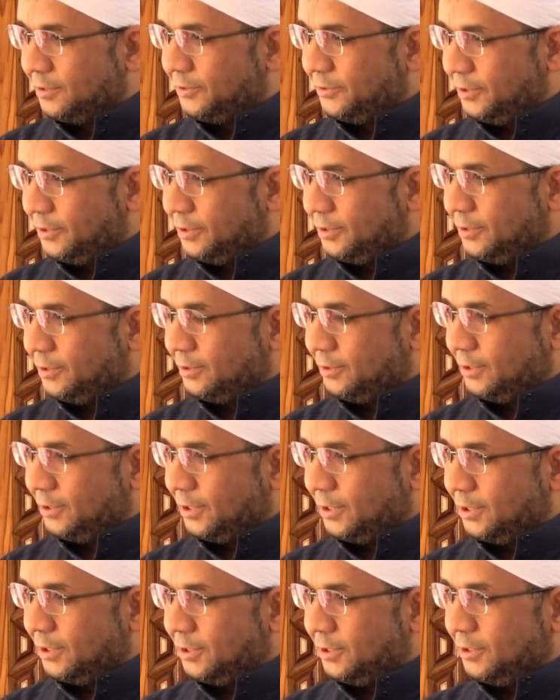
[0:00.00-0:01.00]
the,
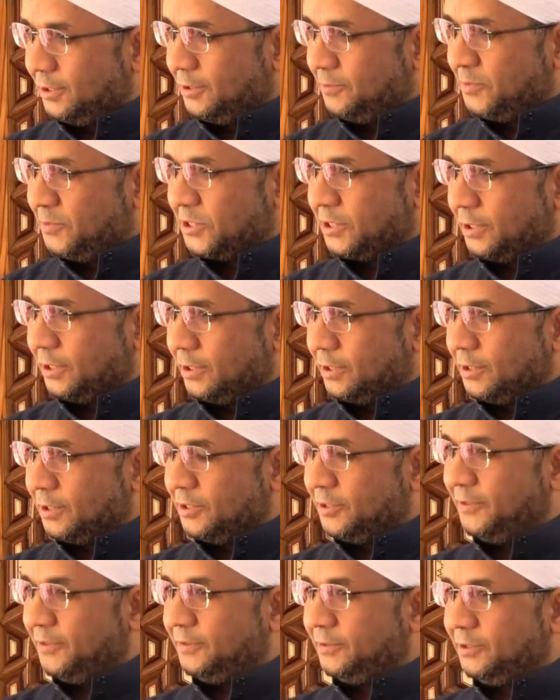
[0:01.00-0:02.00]
the missing.
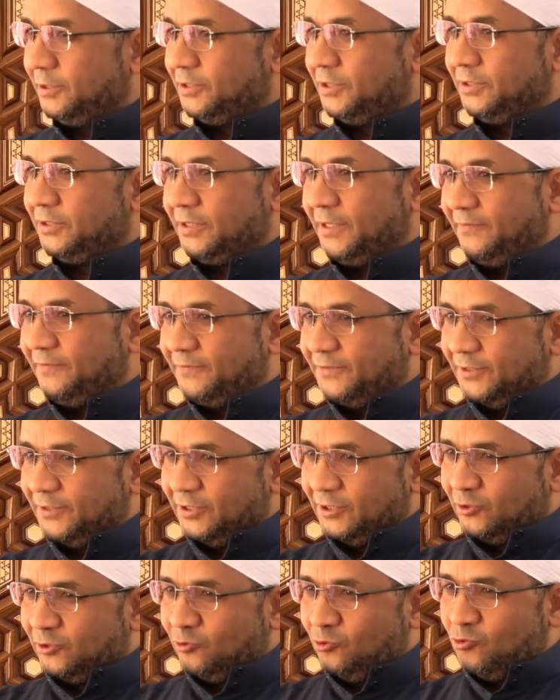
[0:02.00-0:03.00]
Uh, this is if there
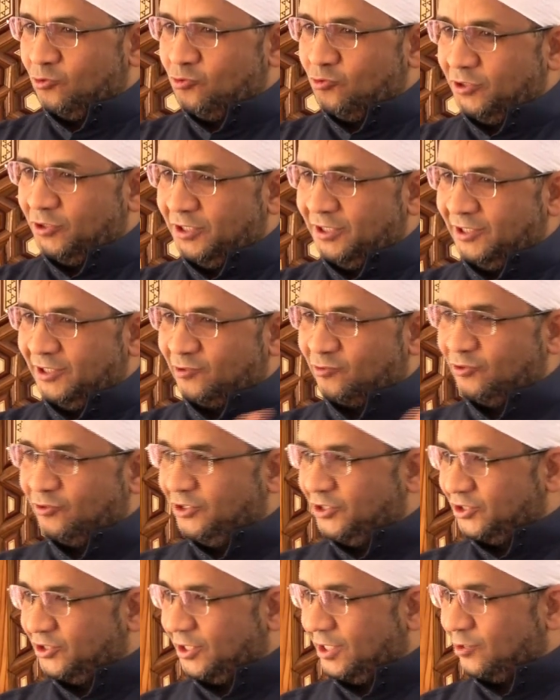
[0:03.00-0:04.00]
is no really
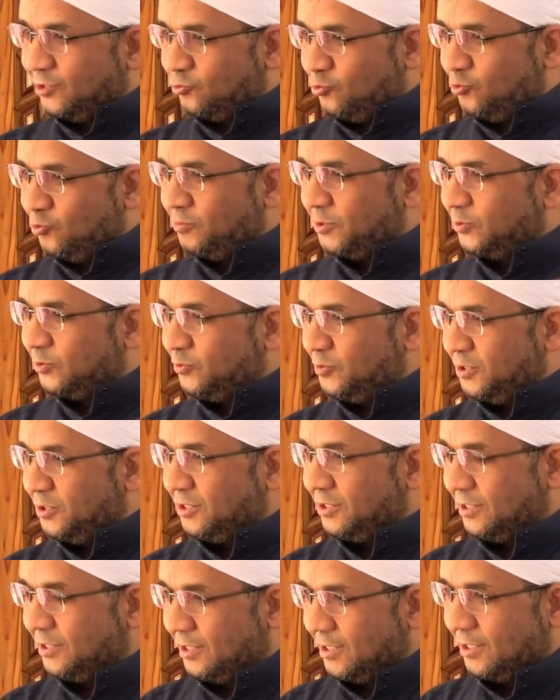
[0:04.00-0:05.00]
connection at all between
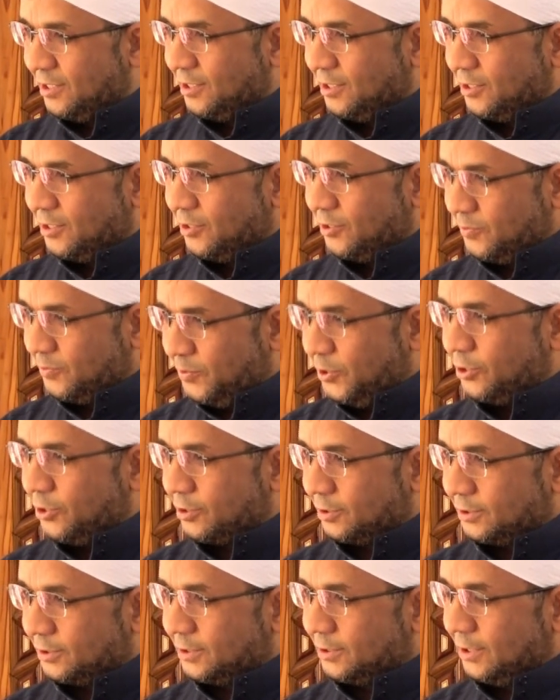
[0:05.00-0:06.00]
uh,
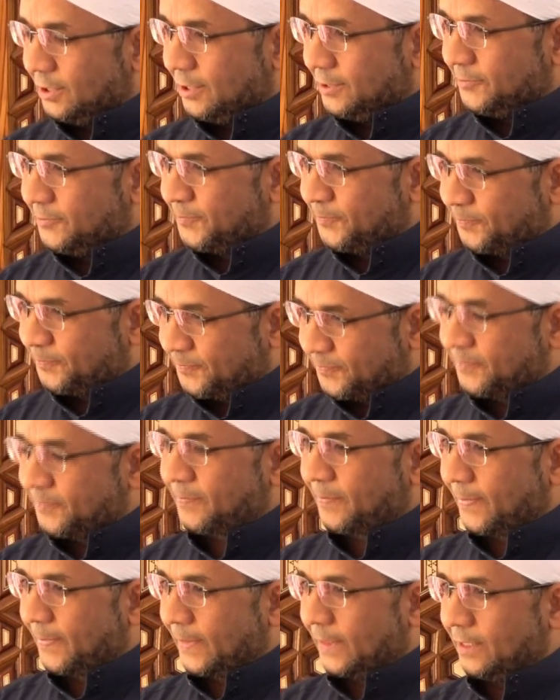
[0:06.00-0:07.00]
parents. Yeah.
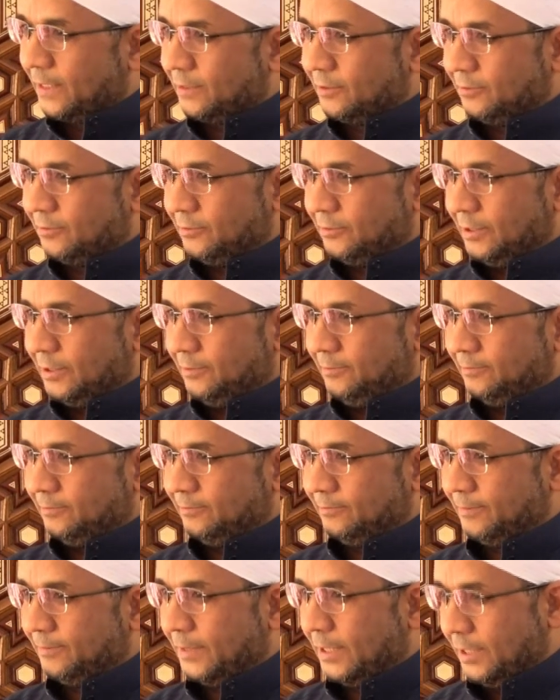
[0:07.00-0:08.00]

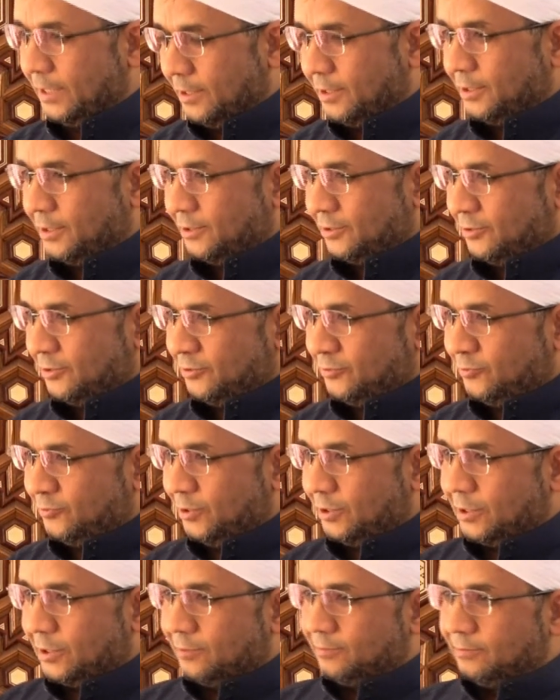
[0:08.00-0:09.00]
you. are
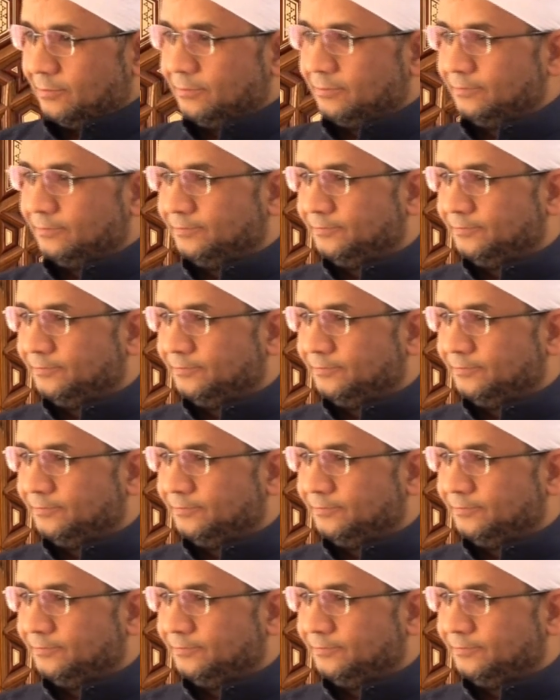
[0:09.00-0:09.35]
welcome.